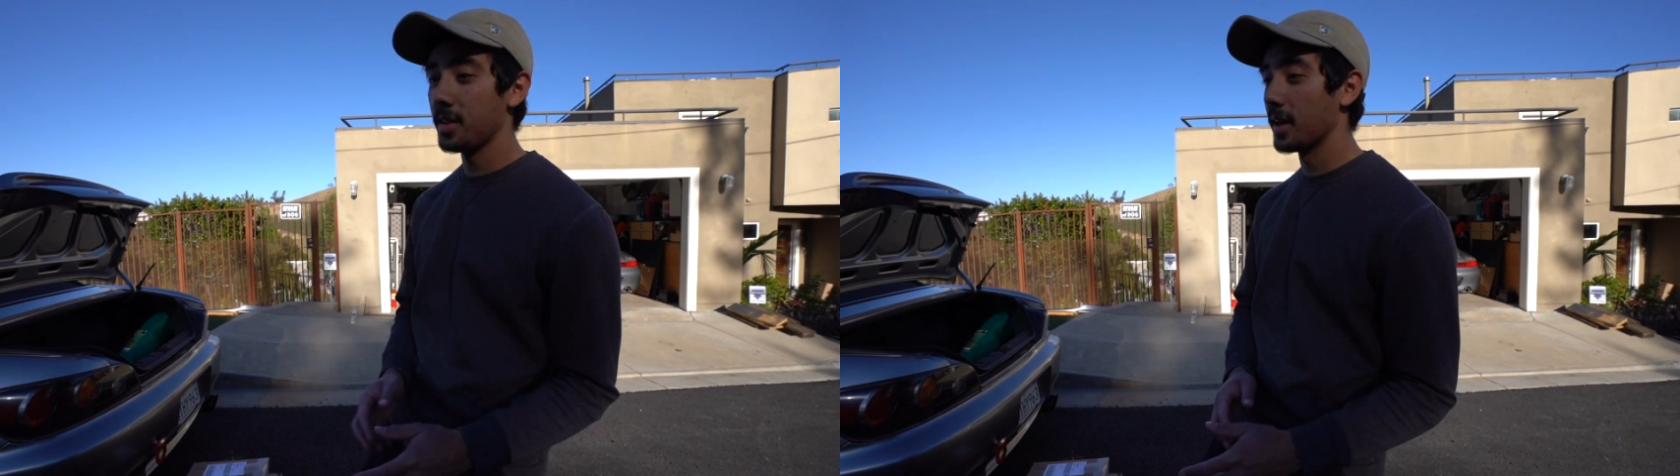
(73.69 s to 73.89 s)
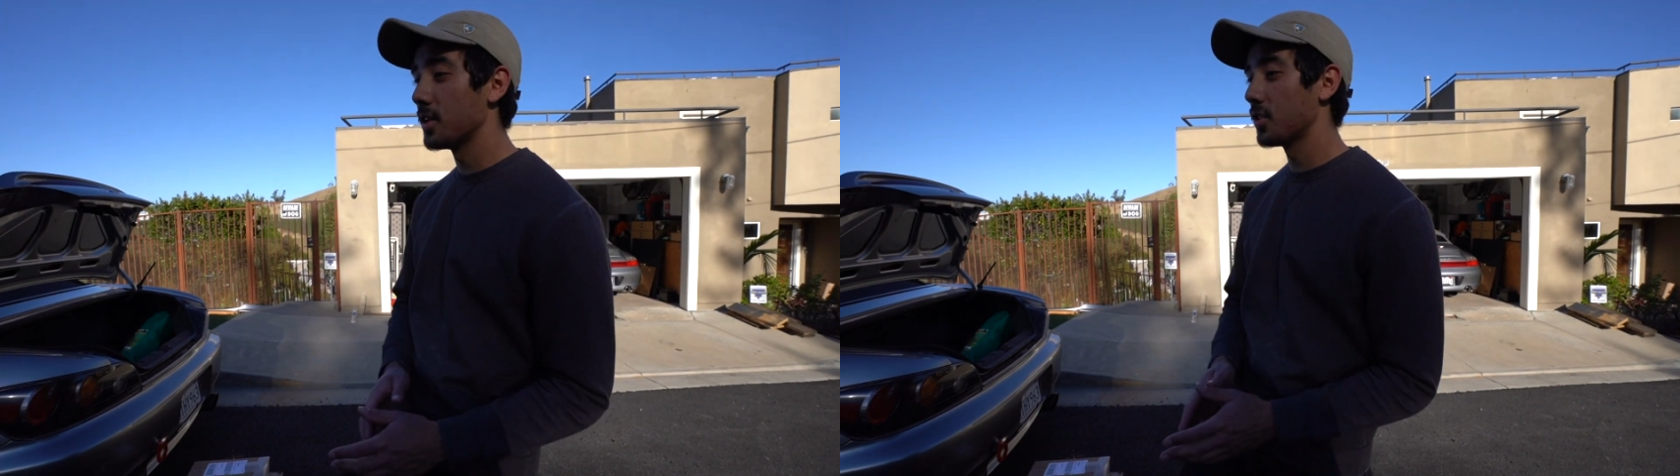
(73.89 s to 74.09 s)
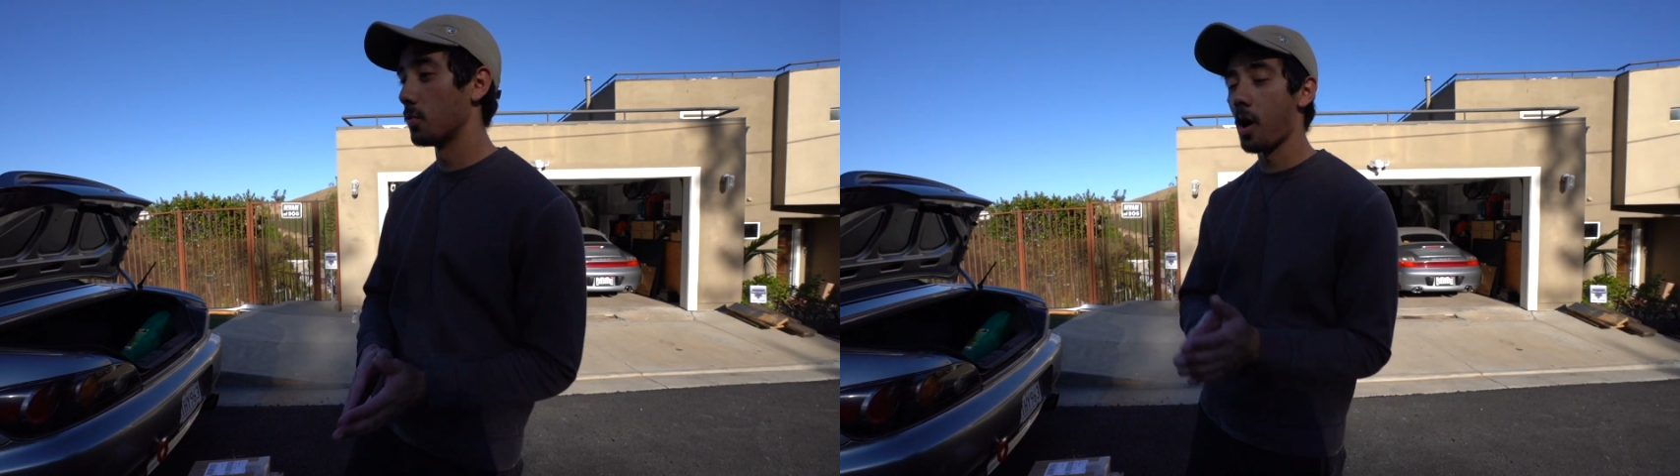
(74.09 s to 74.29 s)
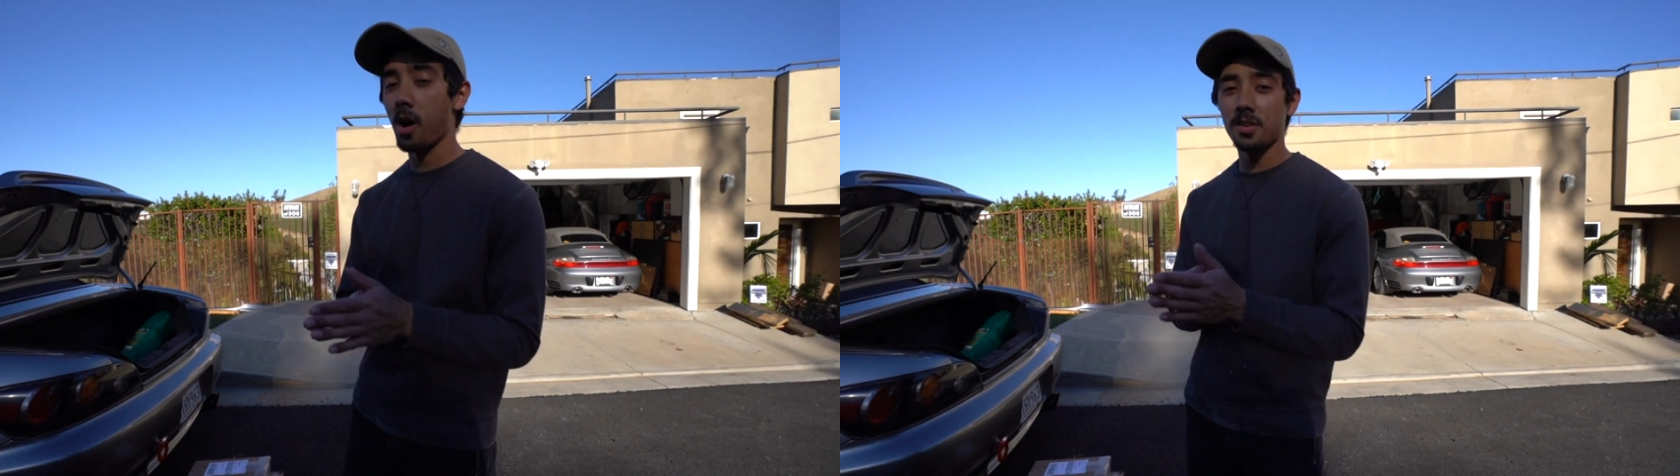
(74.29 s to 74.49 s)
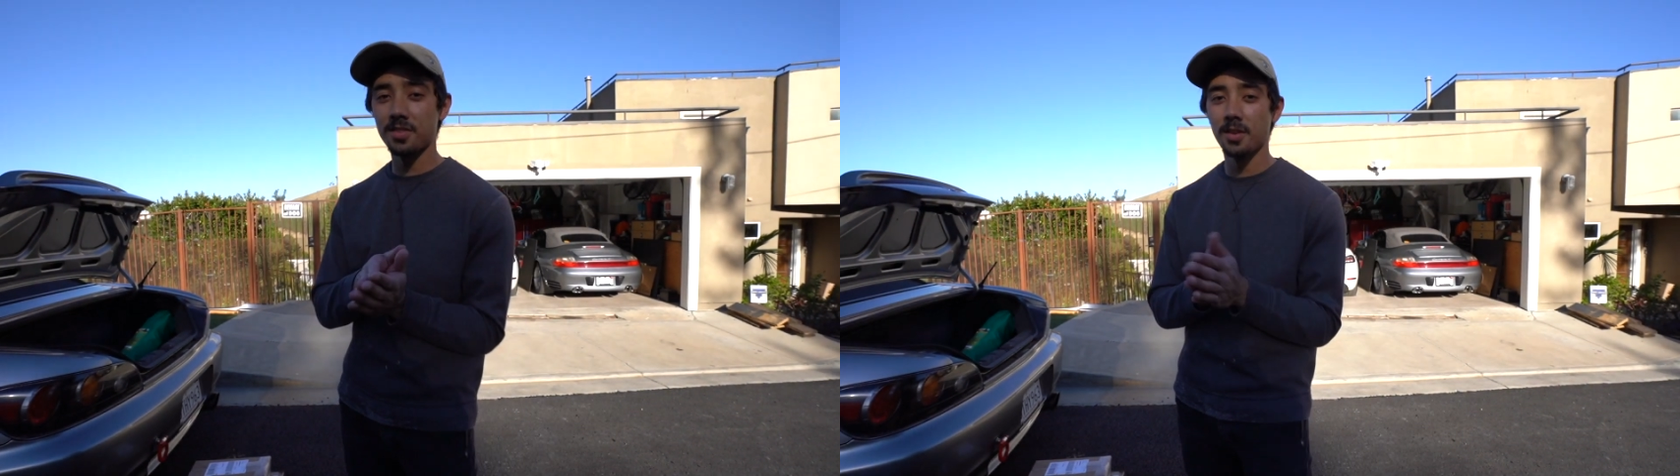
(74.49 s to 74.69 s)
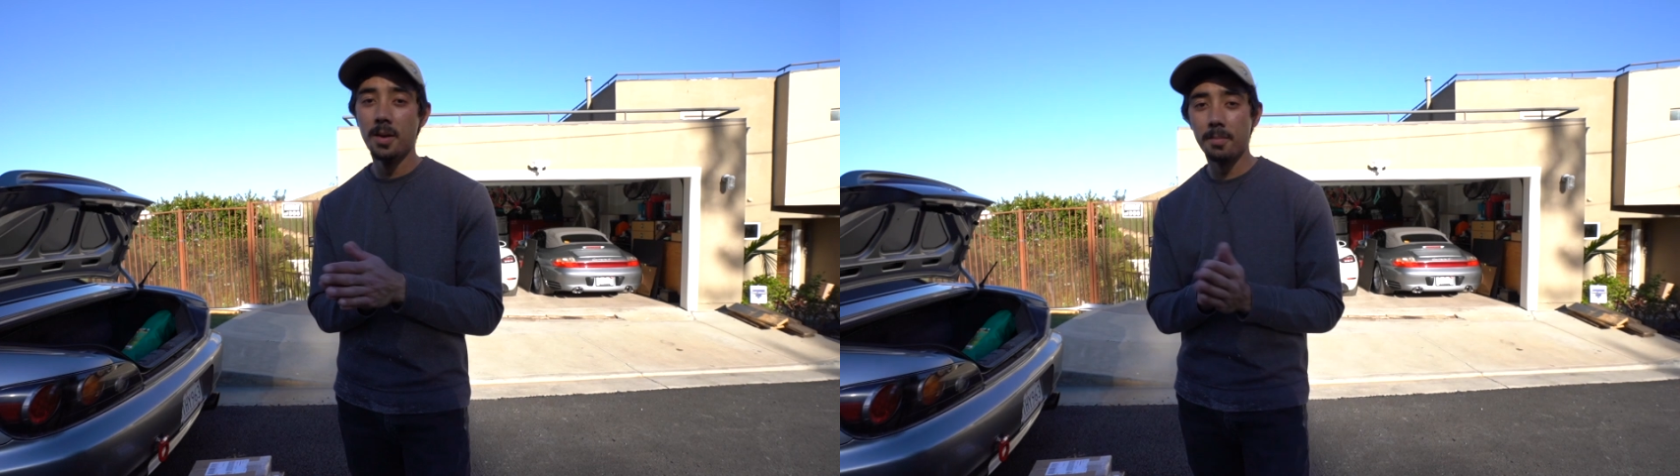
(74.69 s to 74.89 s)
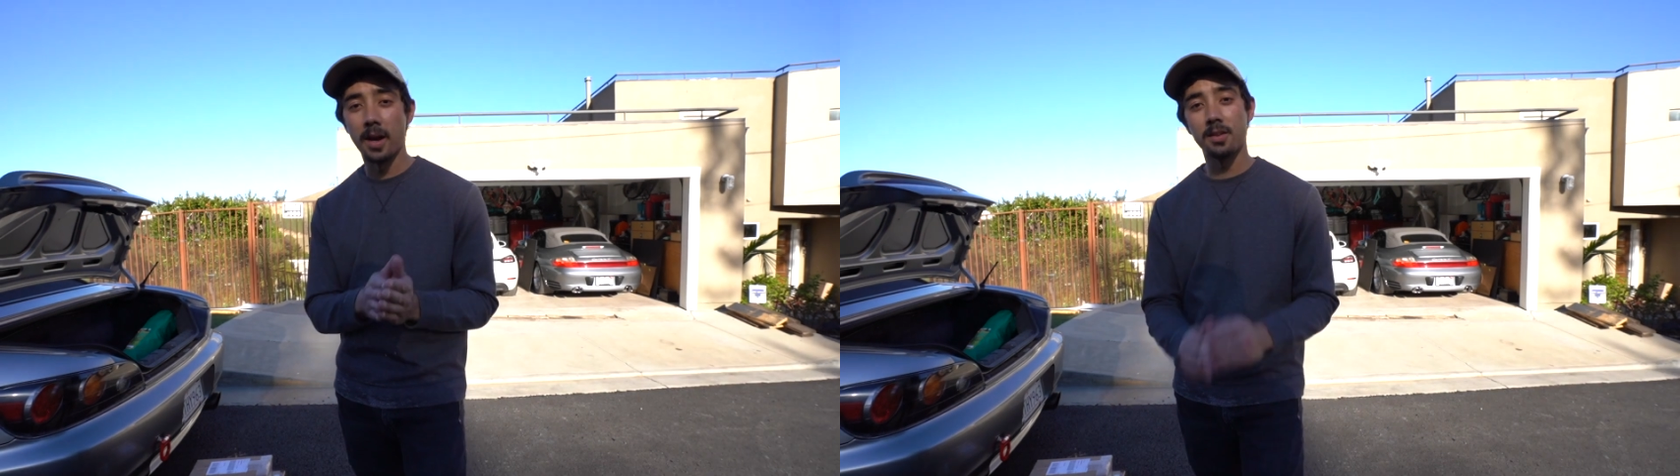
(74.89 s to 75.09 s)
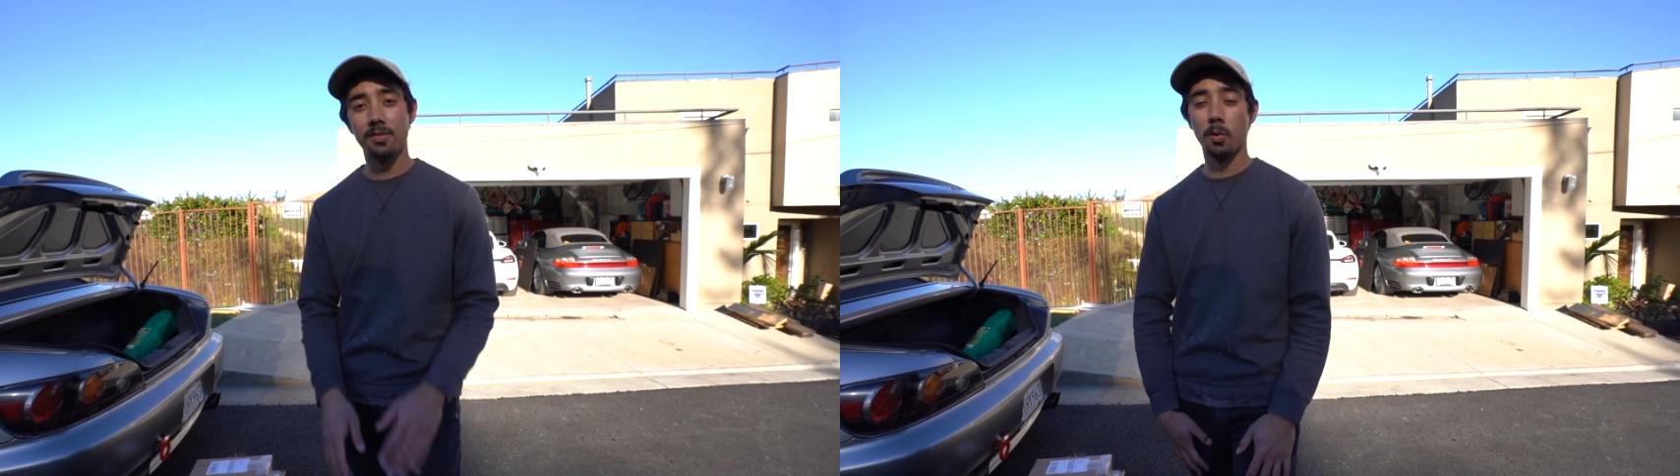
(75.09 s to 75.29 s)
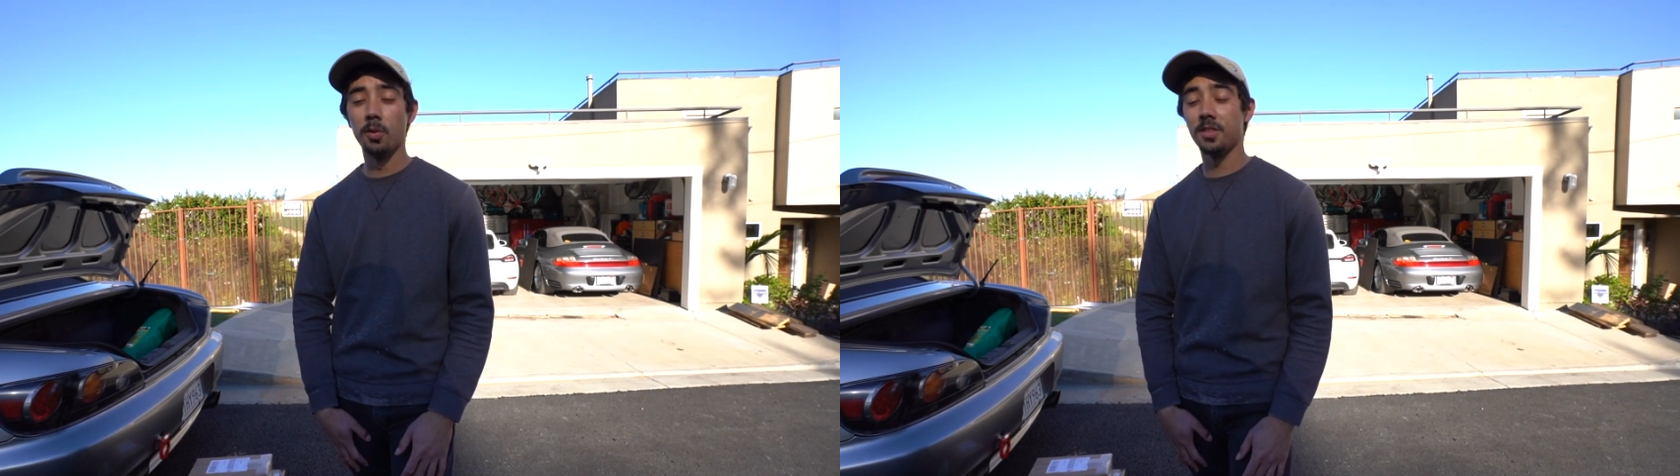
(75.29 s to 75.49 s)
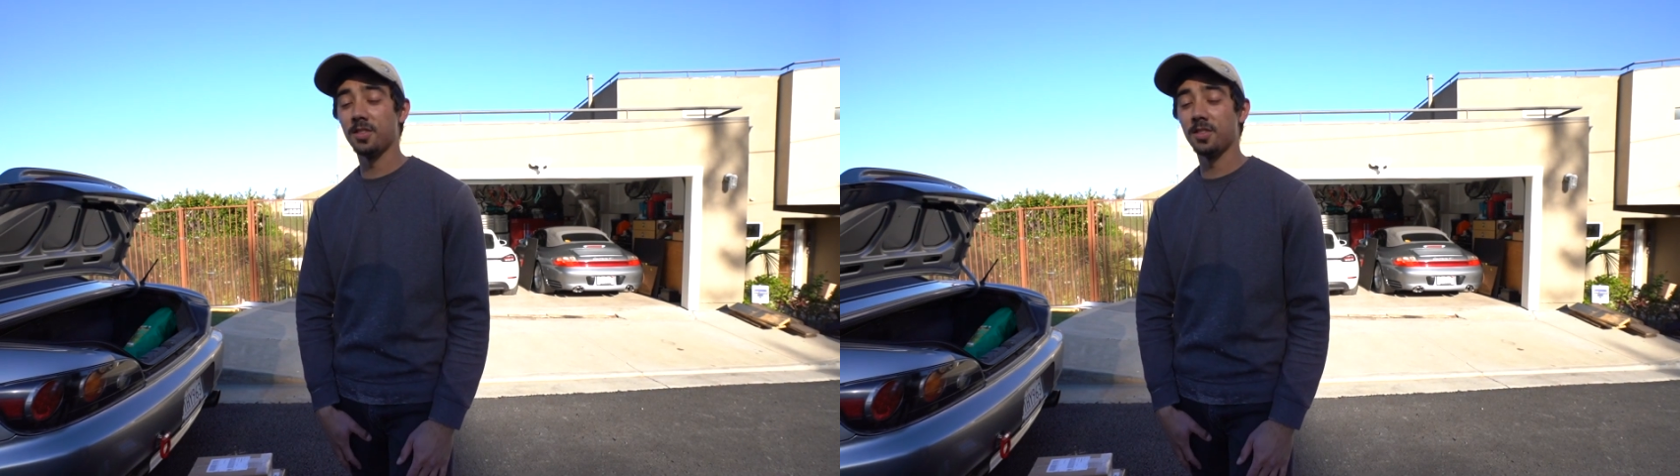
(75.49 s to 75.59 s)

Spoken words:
The engine rocks back and forth,